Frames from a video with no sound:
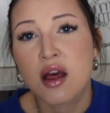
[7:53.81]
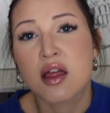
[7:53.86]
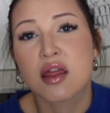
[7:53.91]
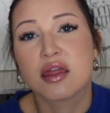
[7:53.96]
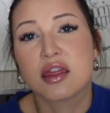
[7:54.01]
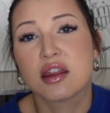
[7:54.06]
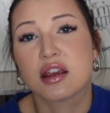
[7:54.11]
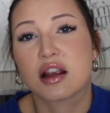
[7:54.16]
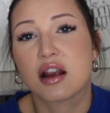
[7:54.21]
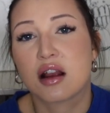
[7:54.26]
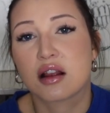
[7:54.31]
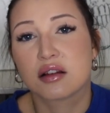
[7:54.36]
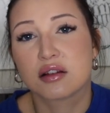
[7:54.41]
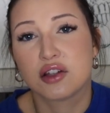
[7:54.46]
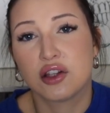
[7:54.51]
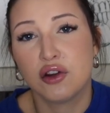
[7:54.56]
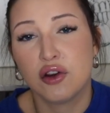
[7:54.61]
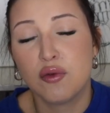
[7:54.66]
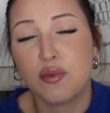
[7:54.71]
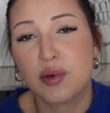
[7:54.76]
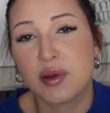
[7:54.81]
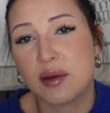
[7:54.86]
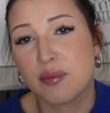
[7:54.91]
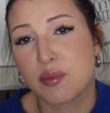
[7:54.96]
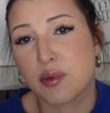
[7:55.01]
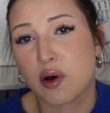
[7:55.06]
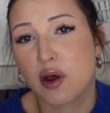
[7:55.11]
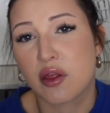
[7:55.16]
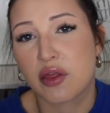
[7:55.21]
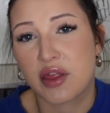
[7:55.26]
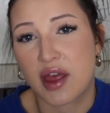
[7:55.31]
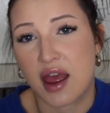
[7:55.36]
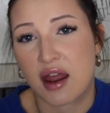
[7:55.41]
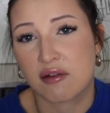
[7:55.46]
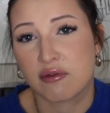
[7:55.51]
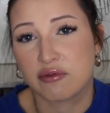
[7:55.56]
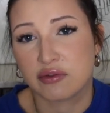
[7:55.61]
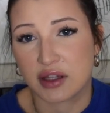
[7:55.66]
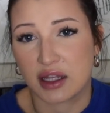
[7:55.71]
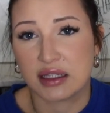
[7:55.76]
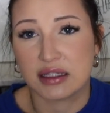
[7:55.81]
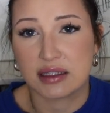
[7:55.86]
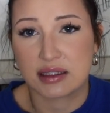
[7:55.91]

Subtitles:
The two people then fled